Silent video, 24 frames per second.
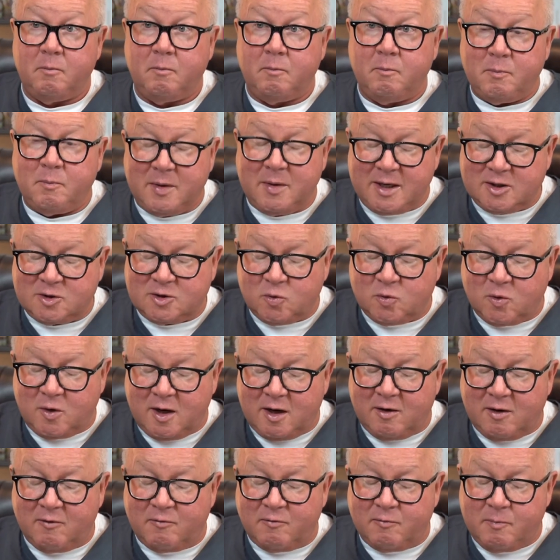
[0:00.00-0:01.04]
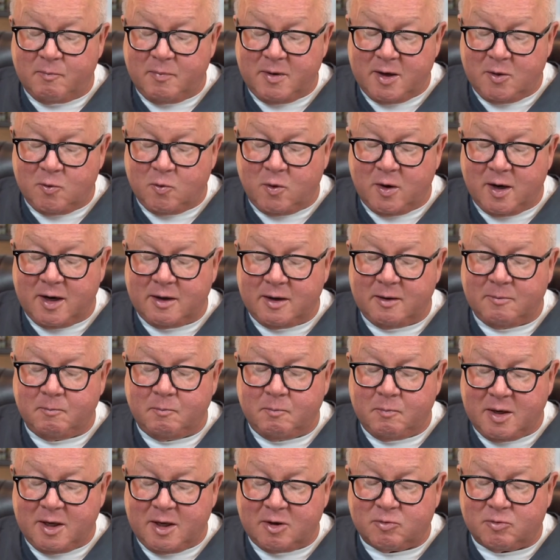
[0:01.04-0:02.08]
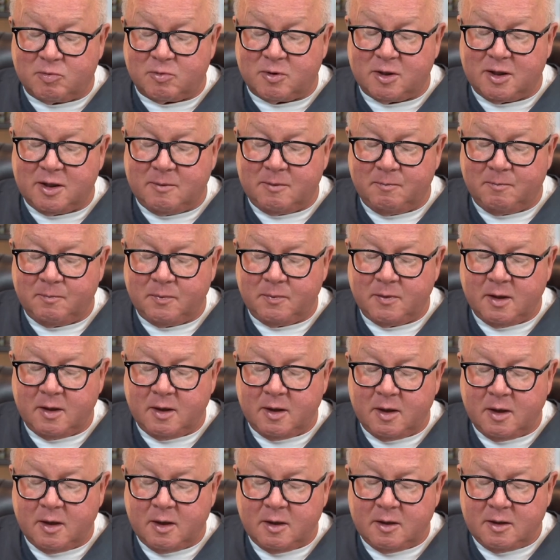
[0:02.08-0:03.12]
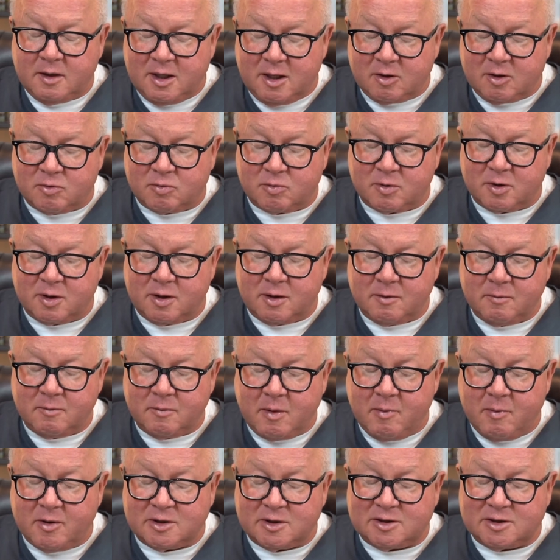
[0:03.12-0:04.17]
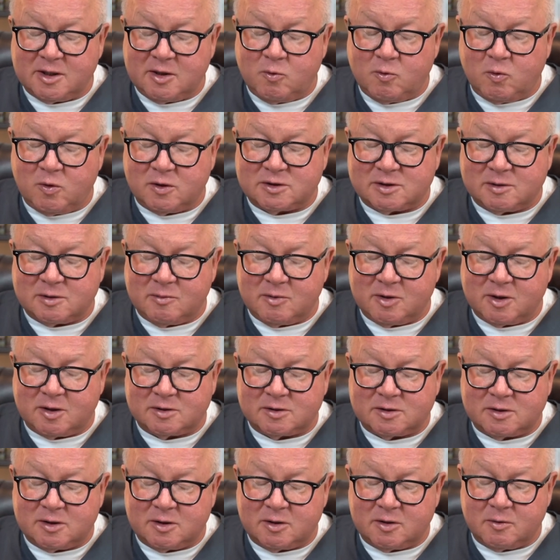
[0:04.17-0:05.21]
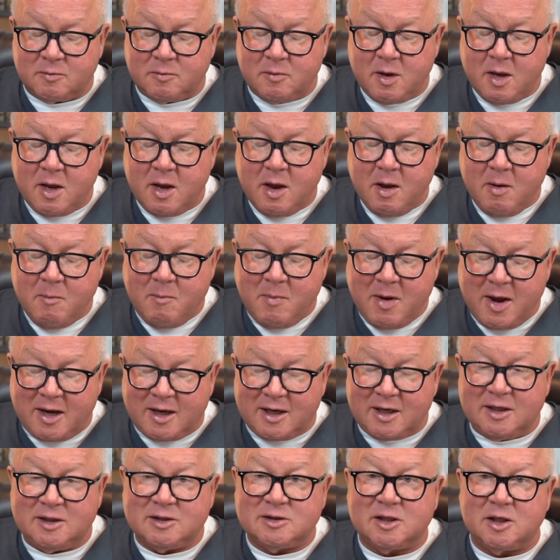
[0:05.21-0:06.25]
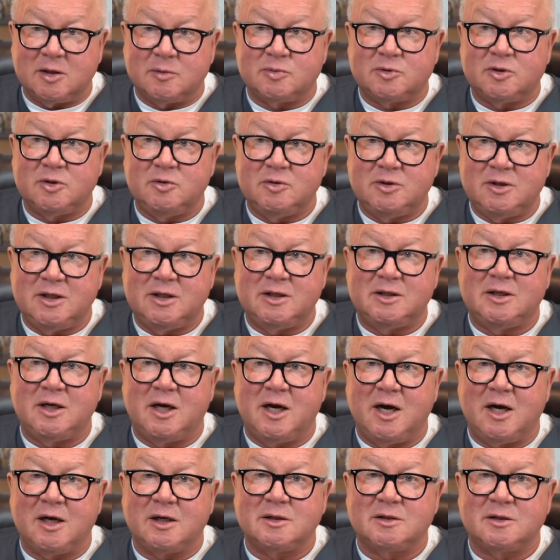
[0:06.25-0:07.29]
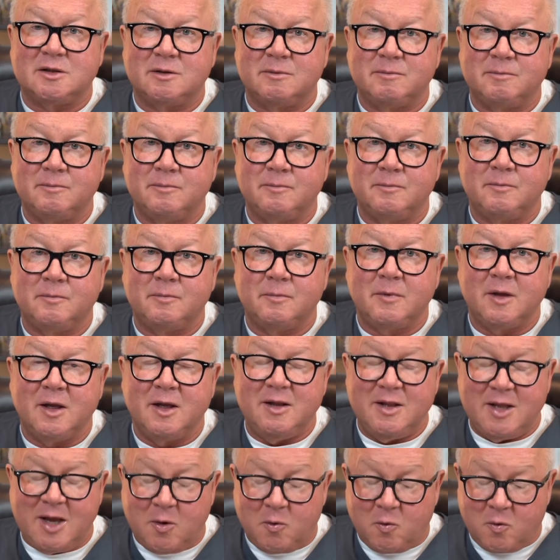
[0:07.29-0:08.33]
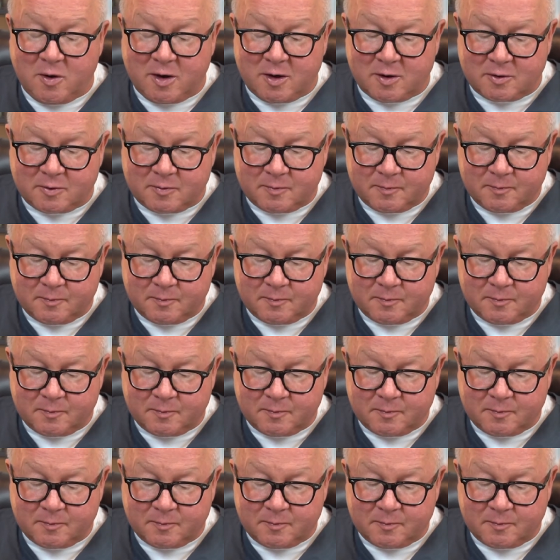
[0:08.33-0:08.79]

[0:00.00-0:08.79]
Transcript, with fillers: B12, B1, B3, D3. I'm going to tell you what some of those do. Manganese helps you detox. I mean, that weird?